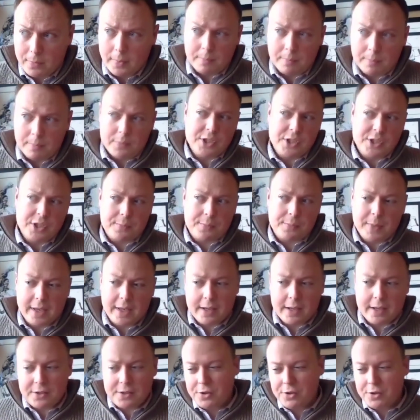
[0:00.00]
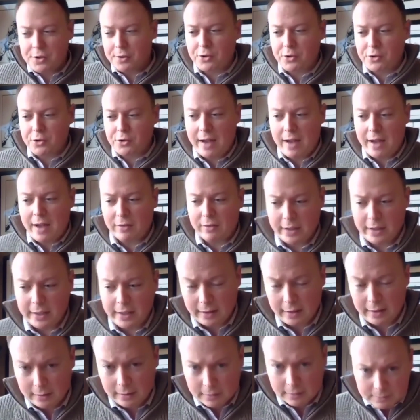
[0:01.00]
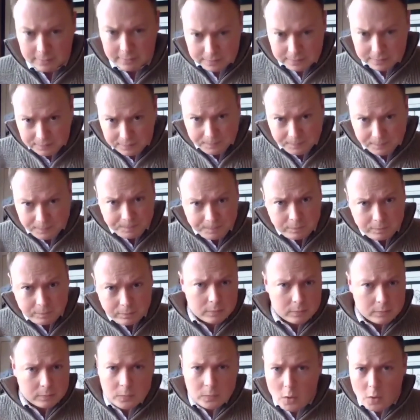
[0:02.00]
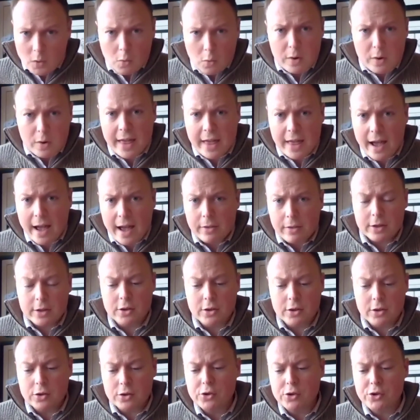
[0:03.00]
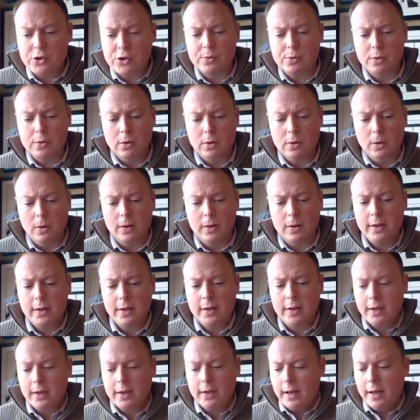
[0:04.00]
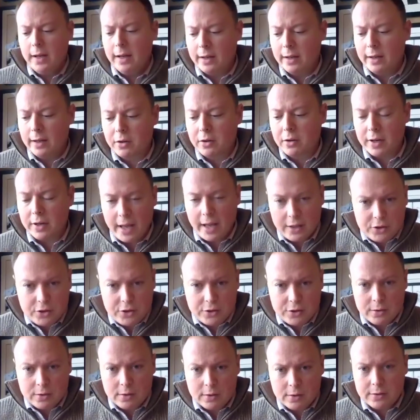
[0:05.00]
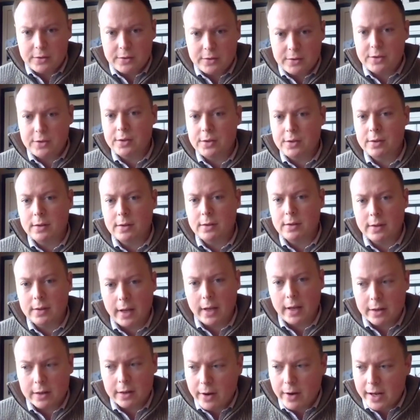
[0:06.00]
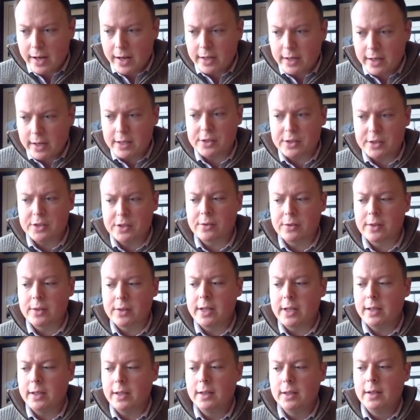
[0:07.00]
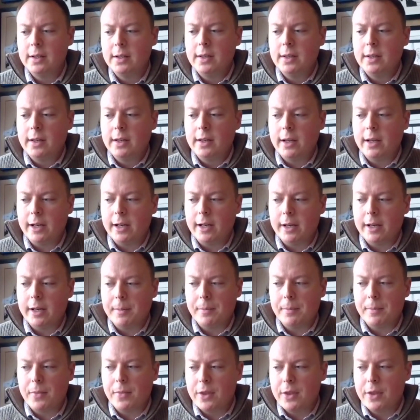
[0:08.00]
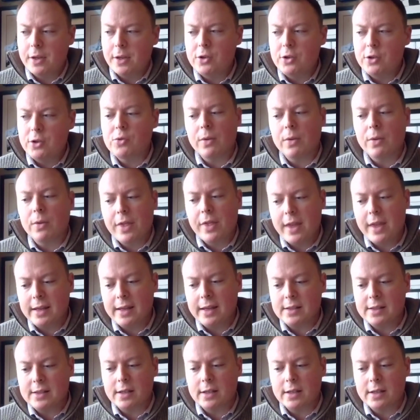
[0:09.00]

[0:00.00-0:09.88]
Just because you're traveling without the usual credentials, credit history, the usual things